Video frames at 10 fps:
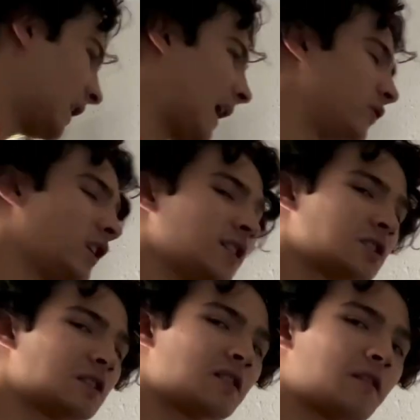have you guys
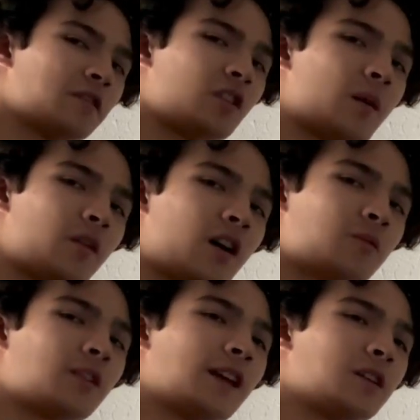heard of that phenomenon
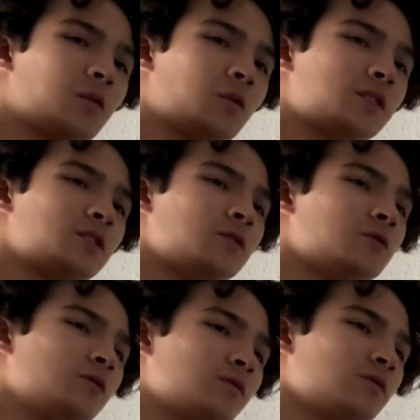where, like, once
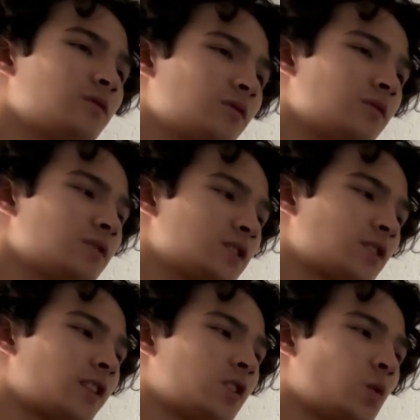you
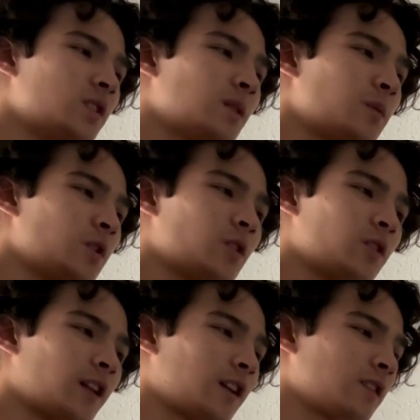start doing something, or
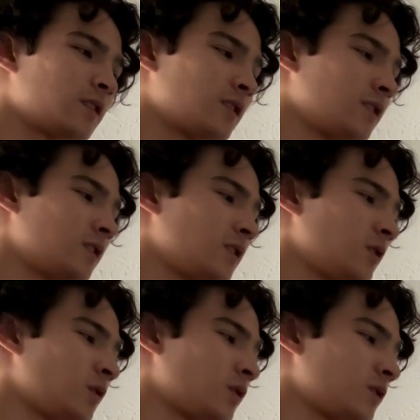like
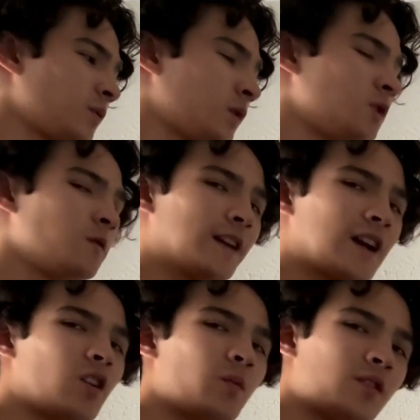once you find
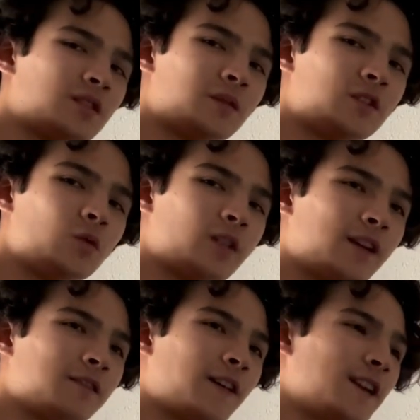out about something, you
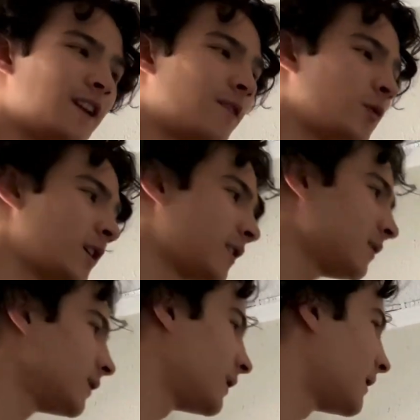like find it everywhere?
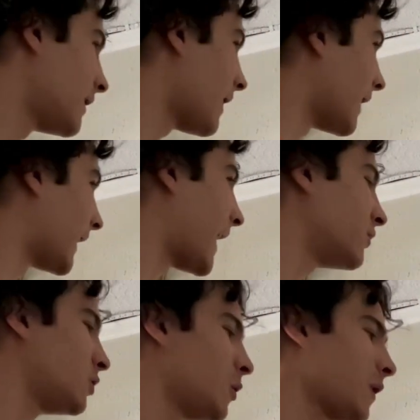Like, I
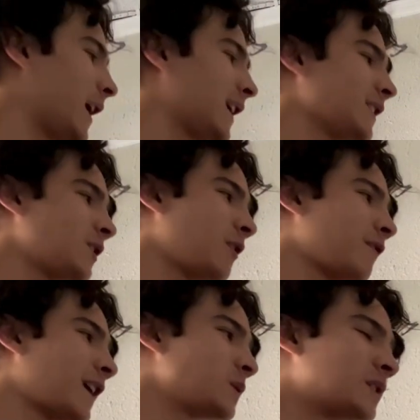don't know, I can't tell if
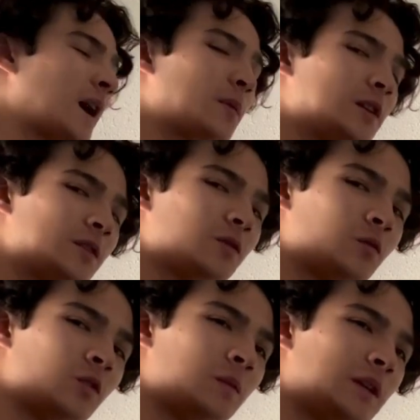that's what's happening
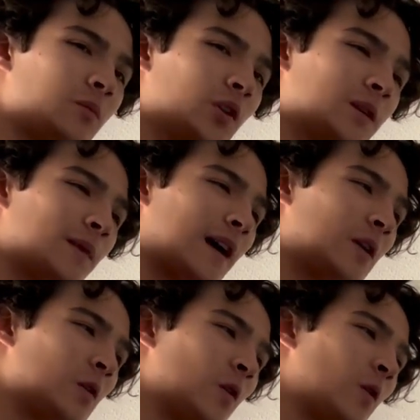with me in Breaking Bad,
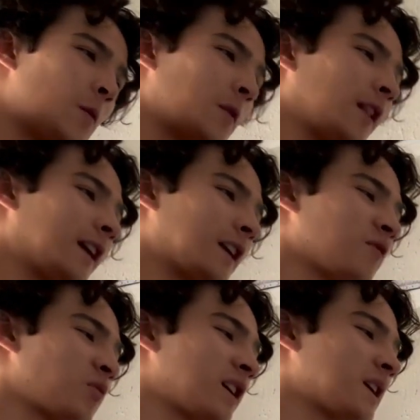or like
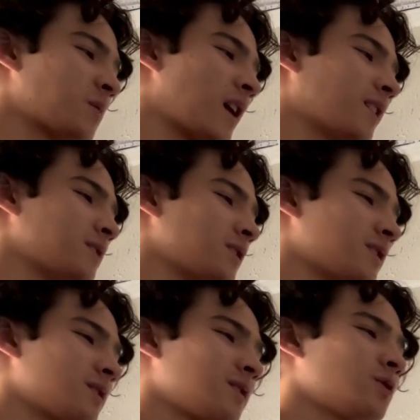if Breaking Bad is
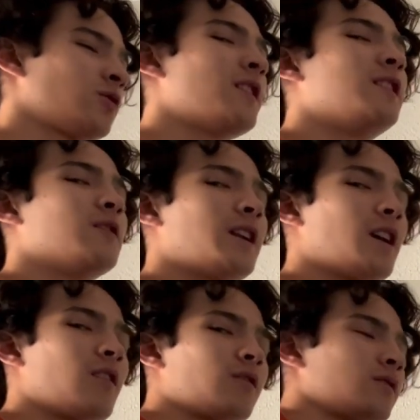just trending right
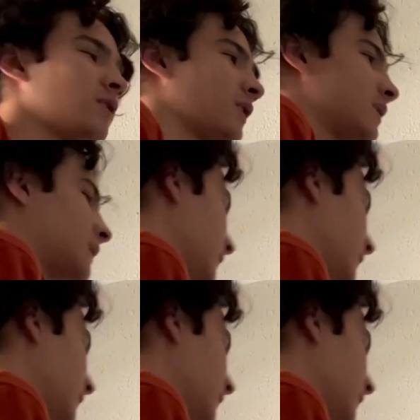now. Because I